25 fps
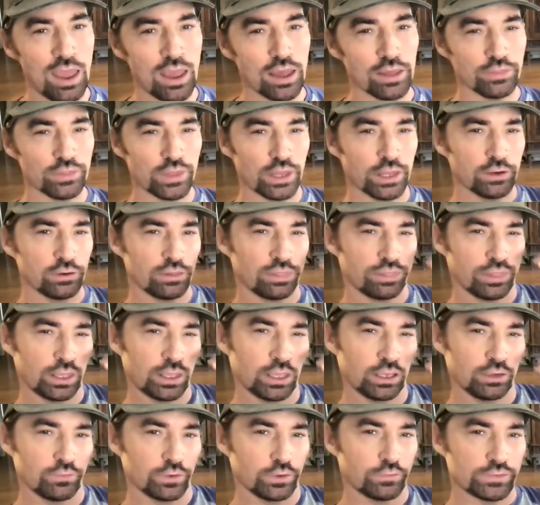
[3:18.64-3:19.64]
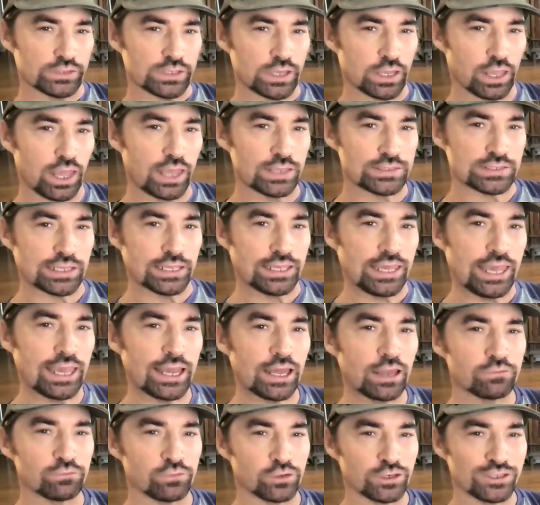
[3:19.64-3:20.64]
and then thinking of it as a, as
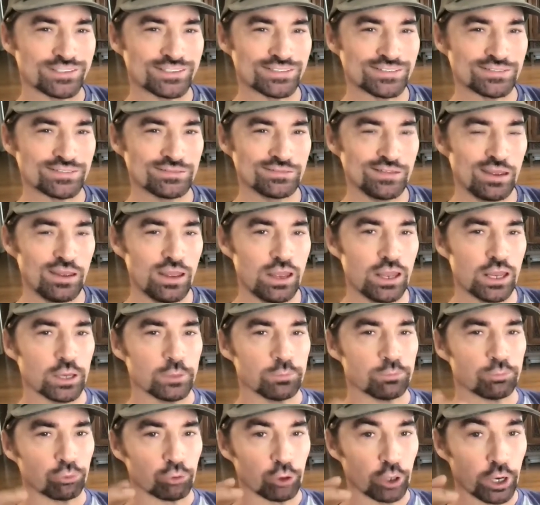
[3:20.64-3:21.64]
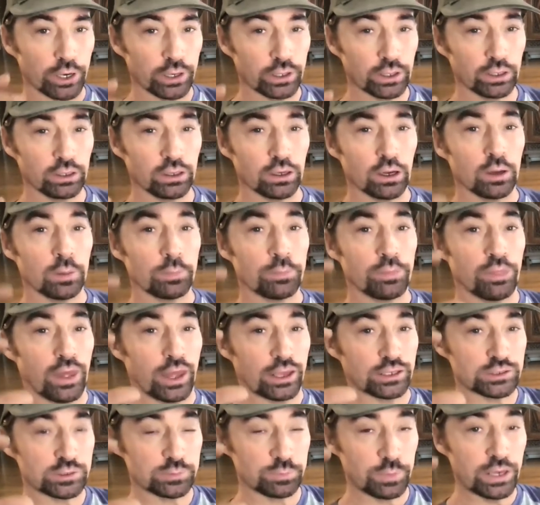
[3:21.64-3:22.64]
canvas and breaking up
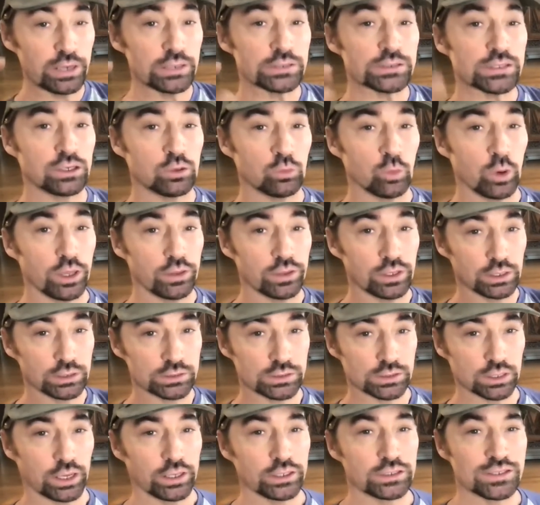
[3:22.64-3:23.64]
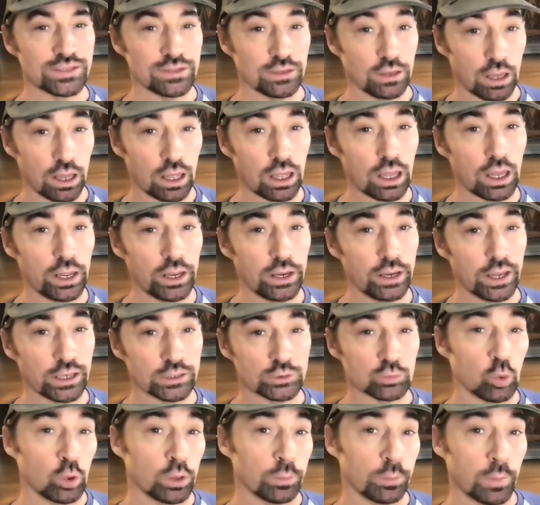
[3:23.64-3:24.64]
that space in a way that excites the eye,
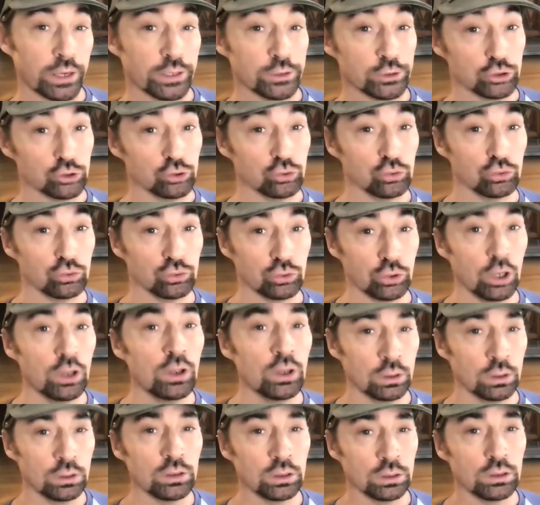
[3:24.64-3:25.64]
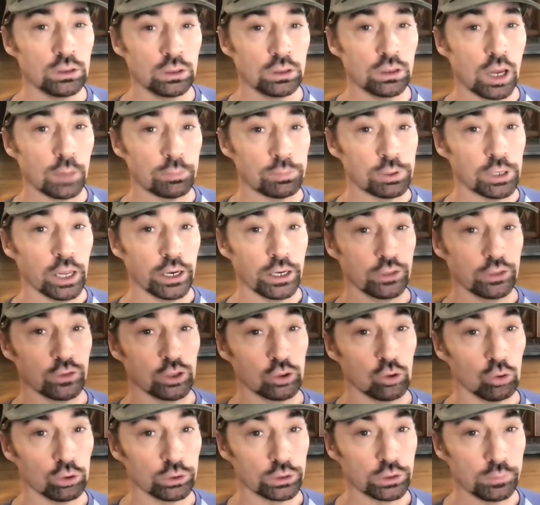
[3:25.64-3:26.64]
as one might do applying the
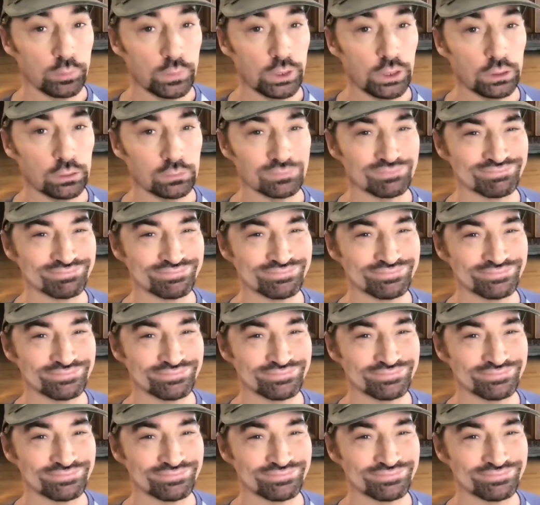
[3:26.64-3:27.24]
golden mean.